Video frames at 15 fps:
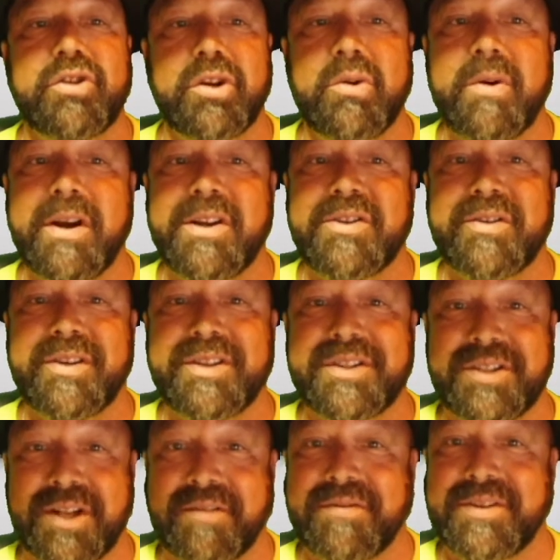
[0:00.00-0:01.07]
two hundred
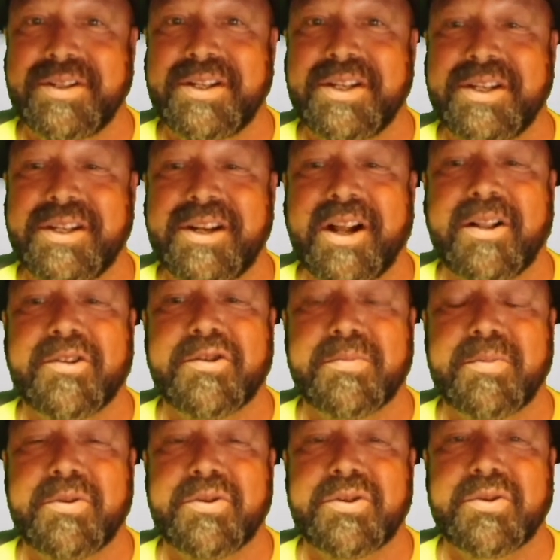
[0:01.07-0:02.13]
seventeen dollars
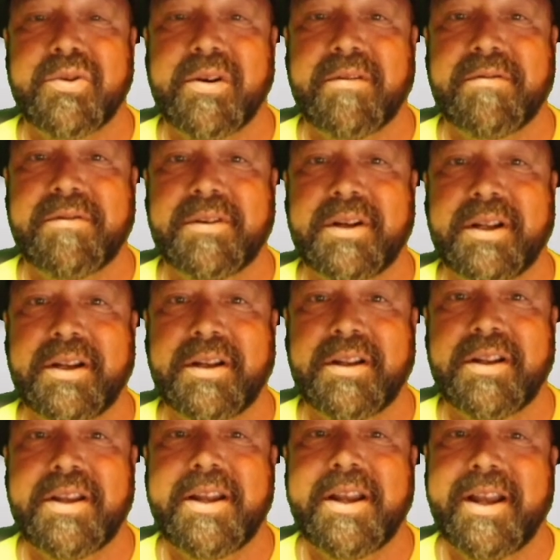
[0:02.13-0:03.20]
per square foot,
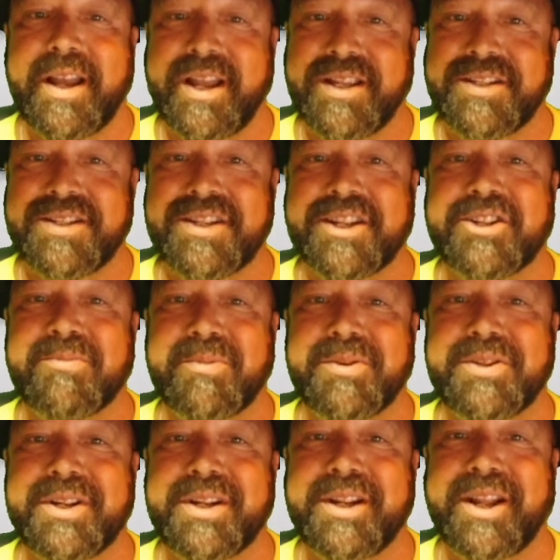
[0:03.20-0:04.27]
a six
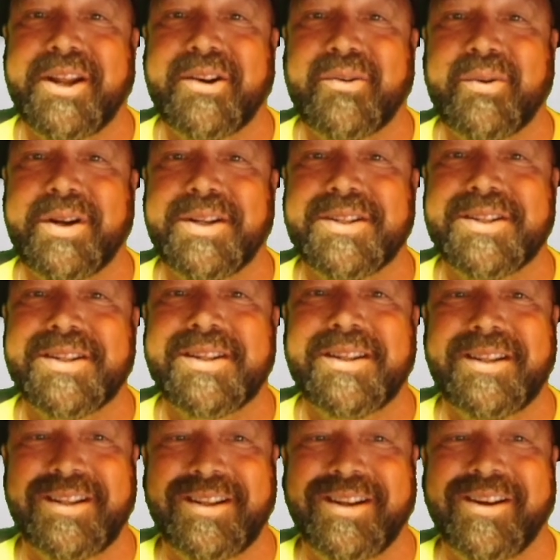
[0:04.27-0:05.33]
percent increase
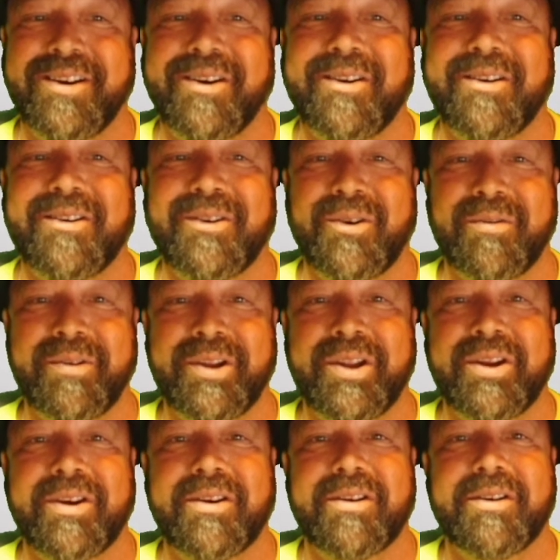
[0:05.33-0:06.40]
year over
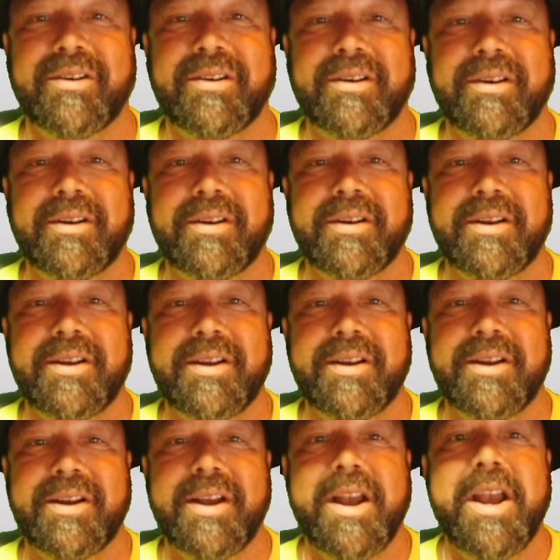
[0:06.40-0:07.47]
year.
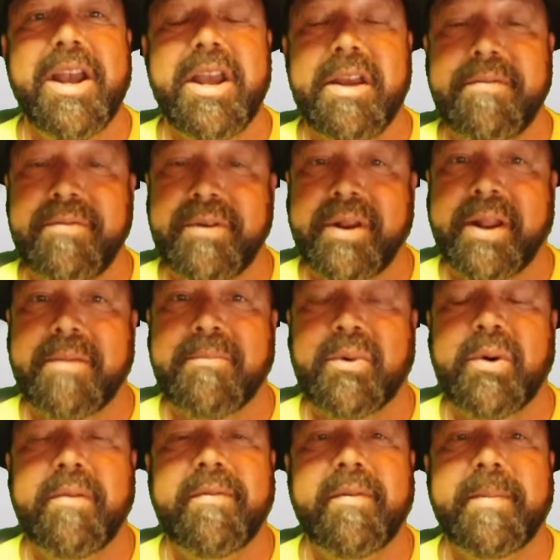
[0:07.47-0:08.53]
If you'd like
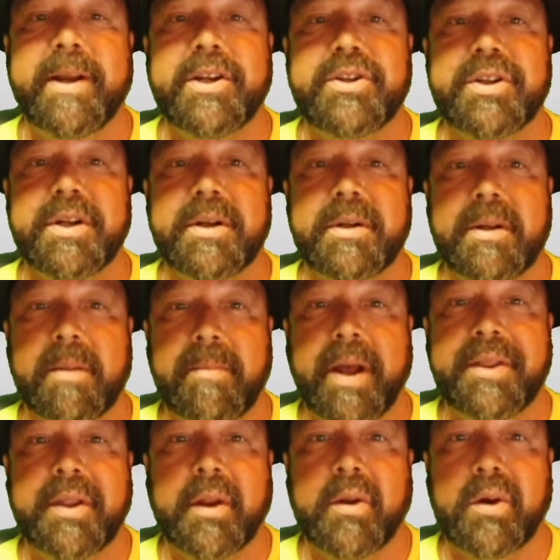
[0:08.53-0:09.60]
more information
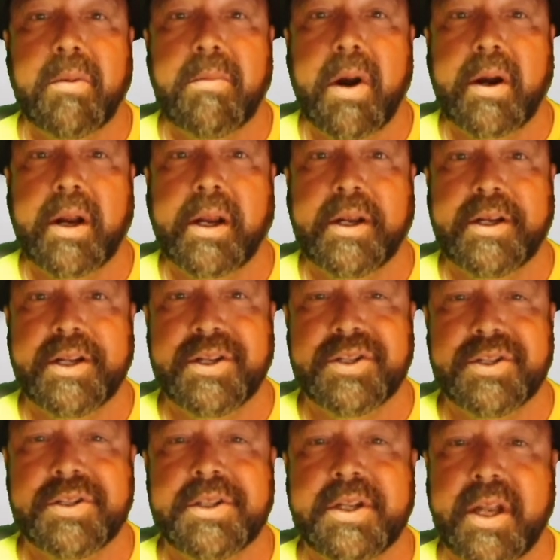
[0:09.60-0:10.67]
about the local market
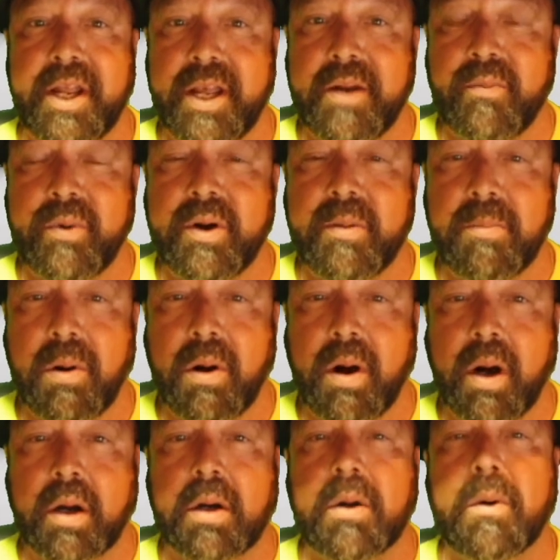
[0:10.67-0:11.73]
conditions in Winter
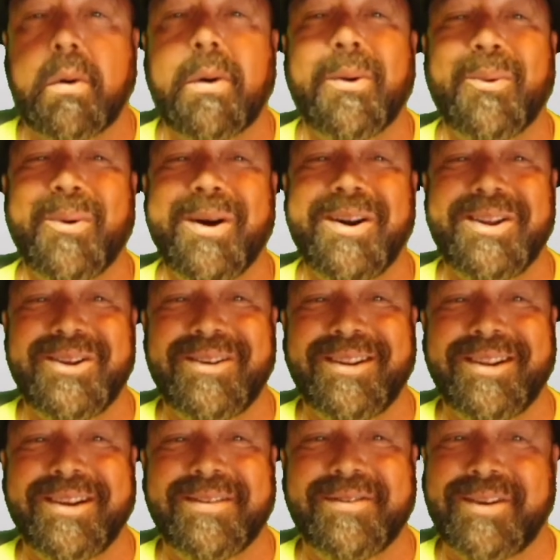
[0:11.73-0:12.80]
Park or where you
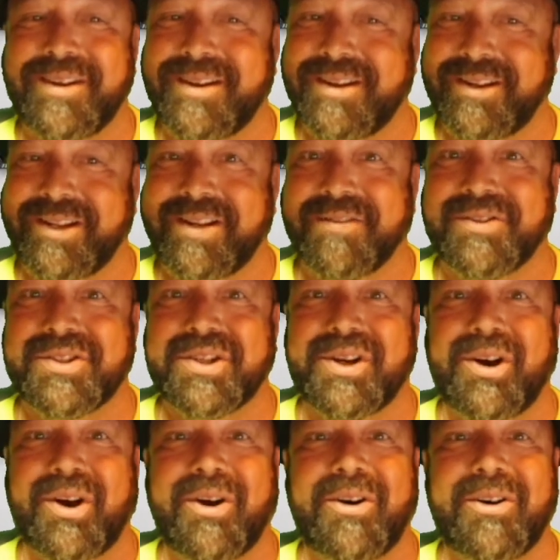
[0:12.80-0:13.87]
live, give us a
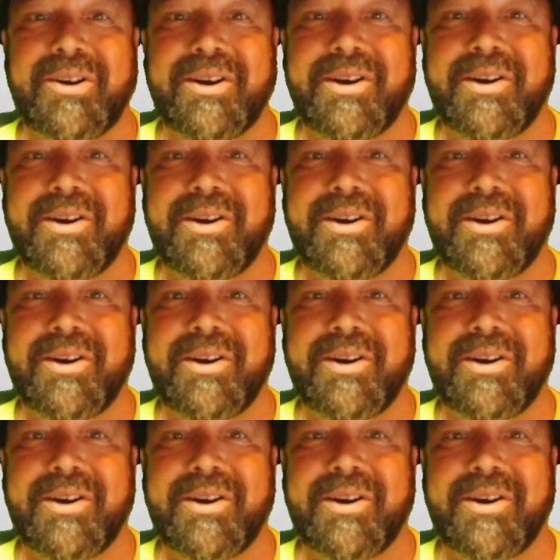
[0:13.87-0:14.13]
call,